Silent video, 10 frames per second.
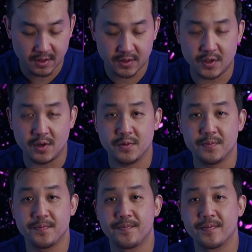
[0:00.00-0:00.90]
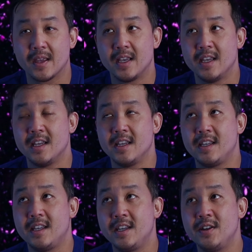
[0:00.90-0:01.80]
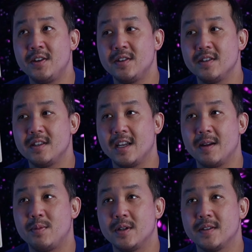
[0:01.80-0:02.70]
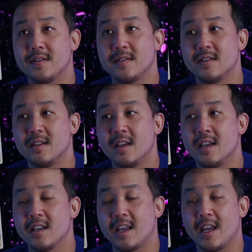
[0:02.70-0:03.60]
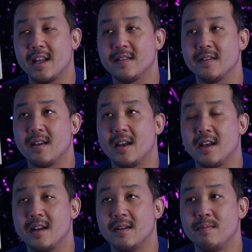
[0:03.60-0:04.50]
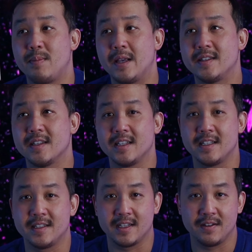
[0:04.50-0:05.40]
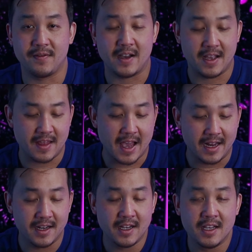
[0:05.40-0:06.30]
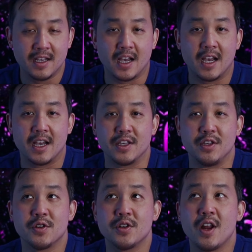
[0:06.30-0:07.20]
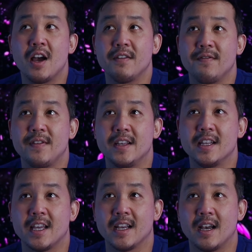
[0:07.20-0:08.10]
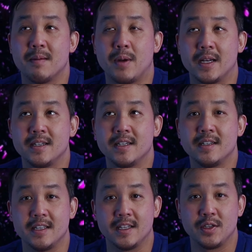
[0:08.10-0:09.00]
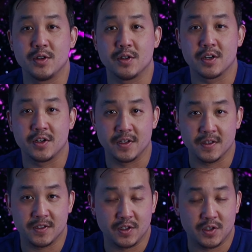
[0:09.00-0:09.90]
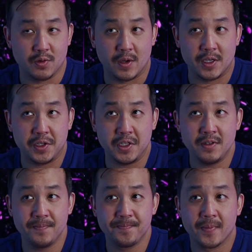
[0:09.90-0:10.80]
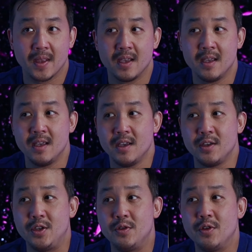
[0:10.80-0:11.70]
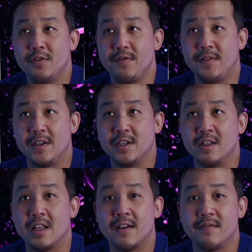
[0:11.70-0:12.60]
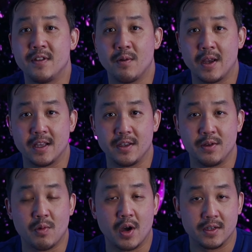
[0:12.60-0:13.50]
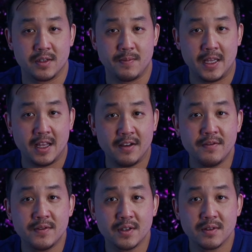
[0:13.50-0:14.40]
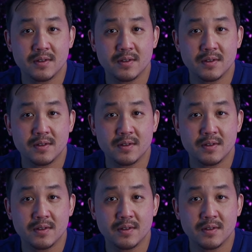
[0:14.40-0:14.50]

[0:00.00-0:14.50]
So here the Empress can uh, basically signify that uh, you're not feeling abundant in your current situation you don't feel loved the way that you want to be loved.